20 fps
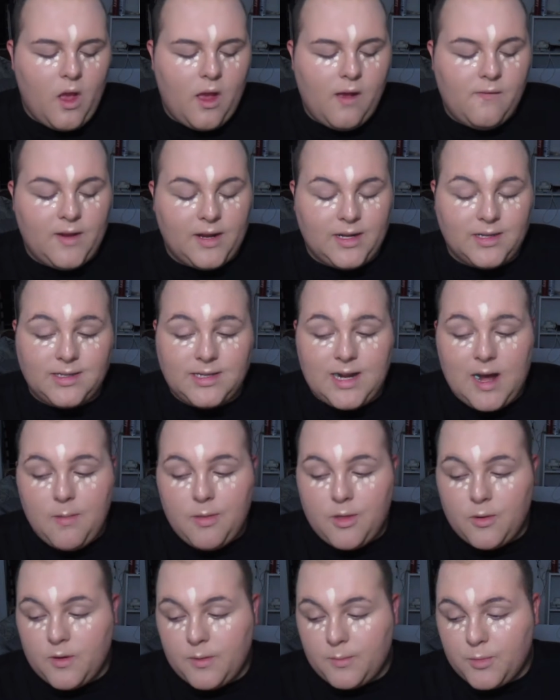If I could stop
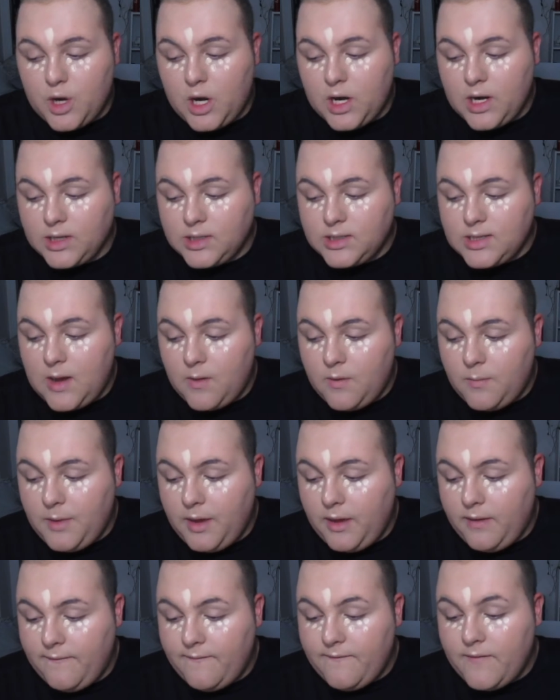throwing products, that would
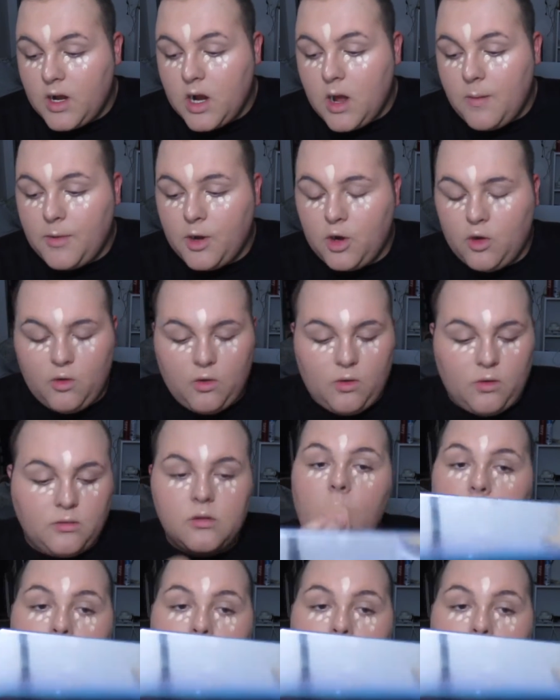be phenomenal.